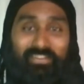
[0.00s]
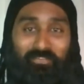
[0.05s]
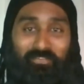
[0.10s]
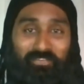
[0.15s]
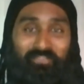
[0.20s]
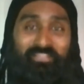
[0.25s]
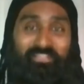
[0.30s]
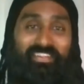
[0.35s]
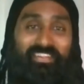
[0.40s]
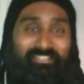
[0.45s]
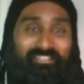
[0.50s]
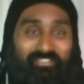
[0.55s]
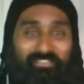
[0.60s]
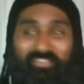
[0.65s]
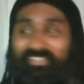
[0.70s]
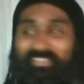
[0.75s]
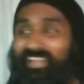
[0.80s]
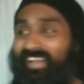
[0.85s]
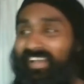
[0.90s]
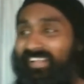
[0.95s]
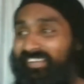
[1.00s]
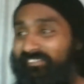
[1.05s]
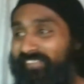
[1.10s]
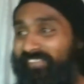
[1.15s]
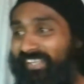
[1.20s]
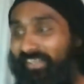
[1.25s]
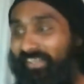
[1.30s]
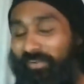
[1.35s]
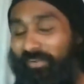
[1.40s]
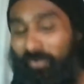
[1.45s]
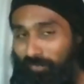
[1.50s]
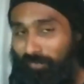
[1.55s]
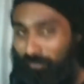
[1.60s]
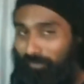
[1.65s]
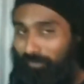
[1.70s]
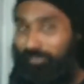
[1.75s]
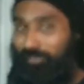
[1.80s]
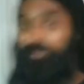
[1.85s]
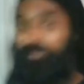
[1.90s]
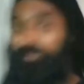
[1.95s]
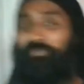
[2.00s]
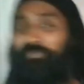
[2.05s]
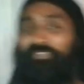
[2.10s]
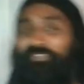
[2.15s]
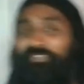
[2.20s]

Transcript: or you're this, or you're that. I'm like, whoa,